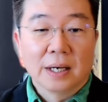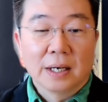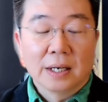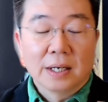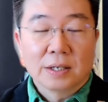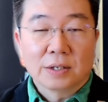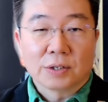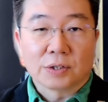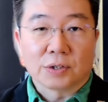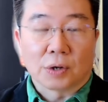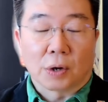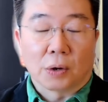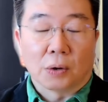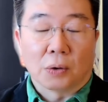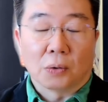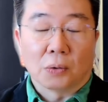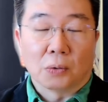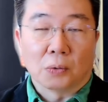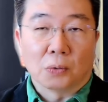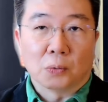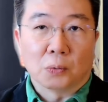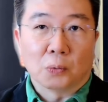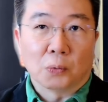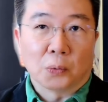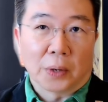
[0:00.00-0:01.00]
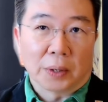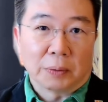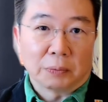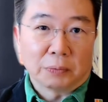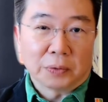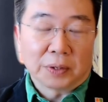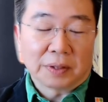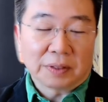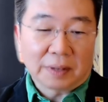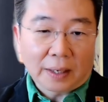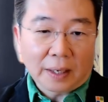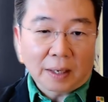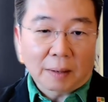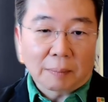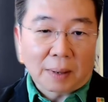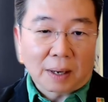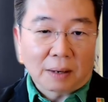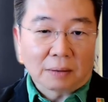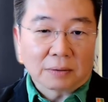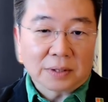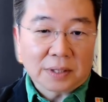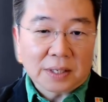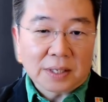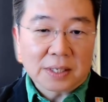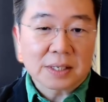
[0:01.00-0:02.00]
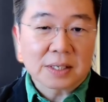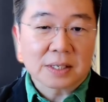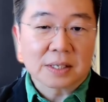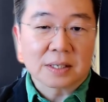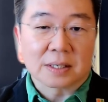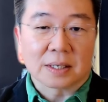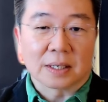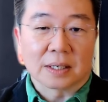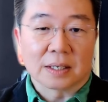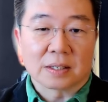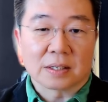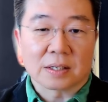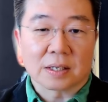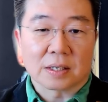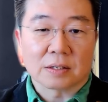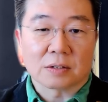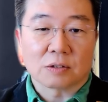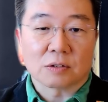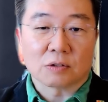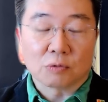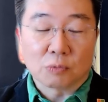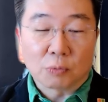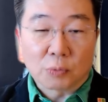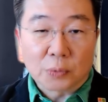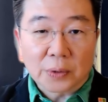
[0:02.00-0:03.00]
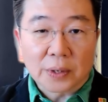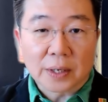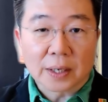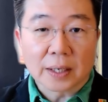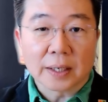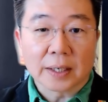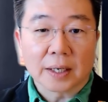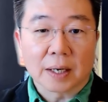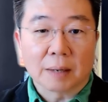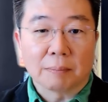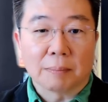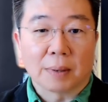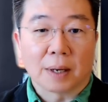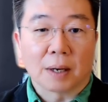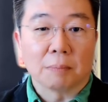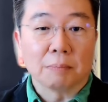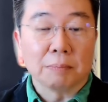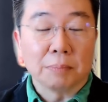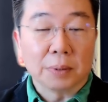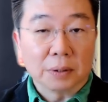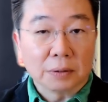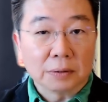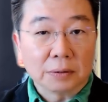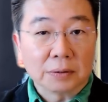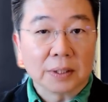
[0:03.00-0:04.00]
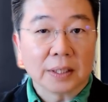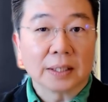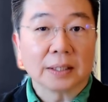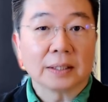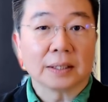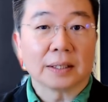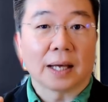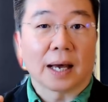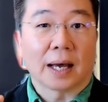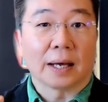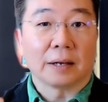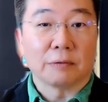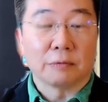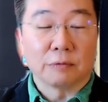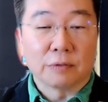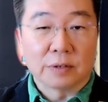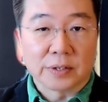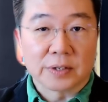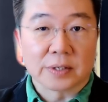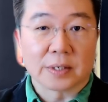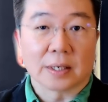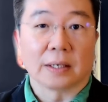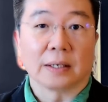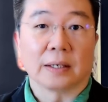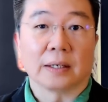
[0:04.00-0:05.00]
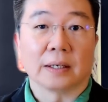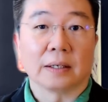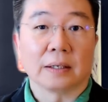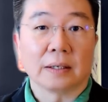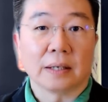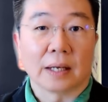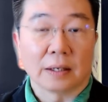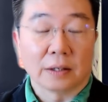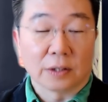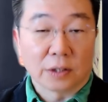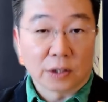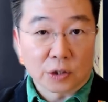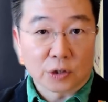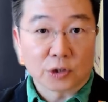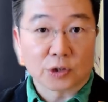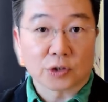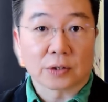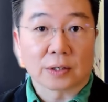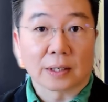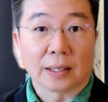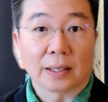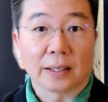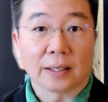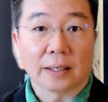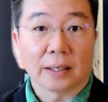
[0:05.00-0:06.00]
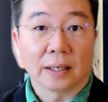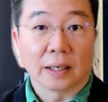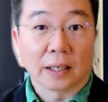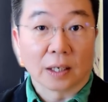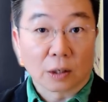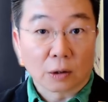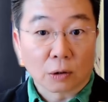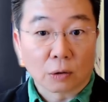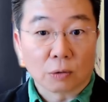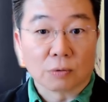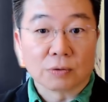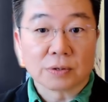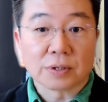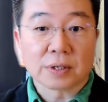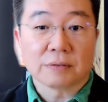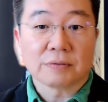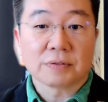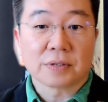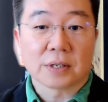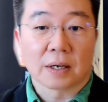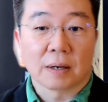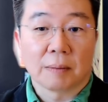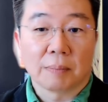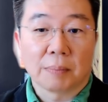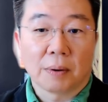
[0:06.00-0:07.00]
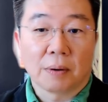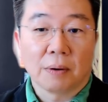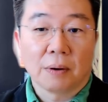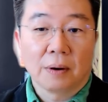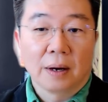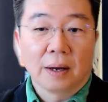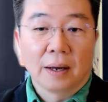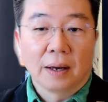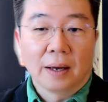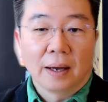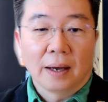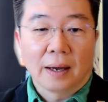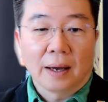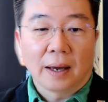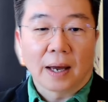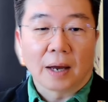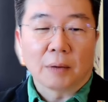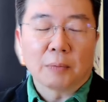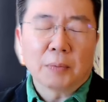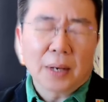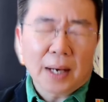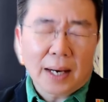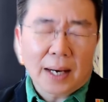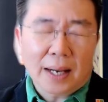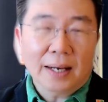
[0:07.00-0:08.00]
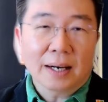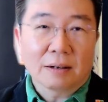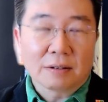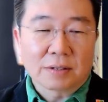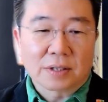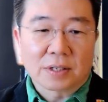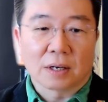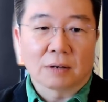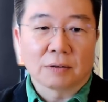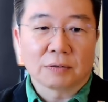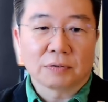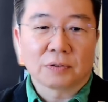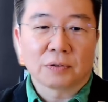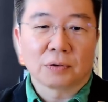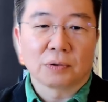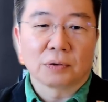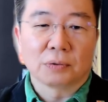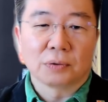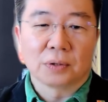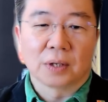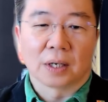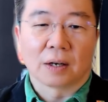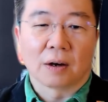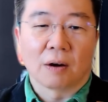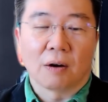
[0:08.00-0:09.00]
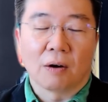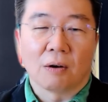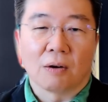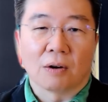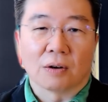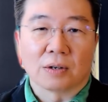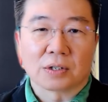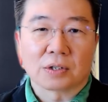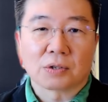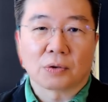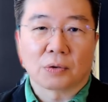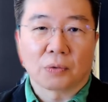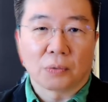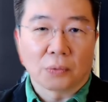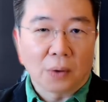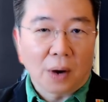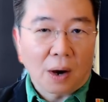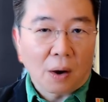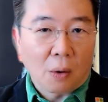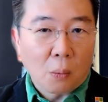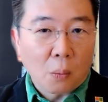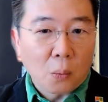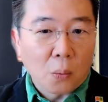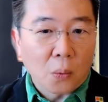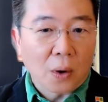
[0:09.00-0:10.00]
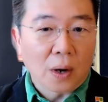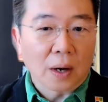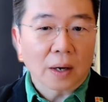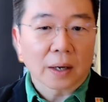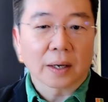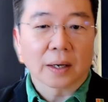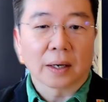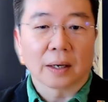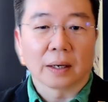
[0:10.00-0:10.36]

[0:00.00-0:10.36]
So when we think about this, it's really about building that resilient and digitally inclusive Singapore. And we lend ourselves through the cause, through our work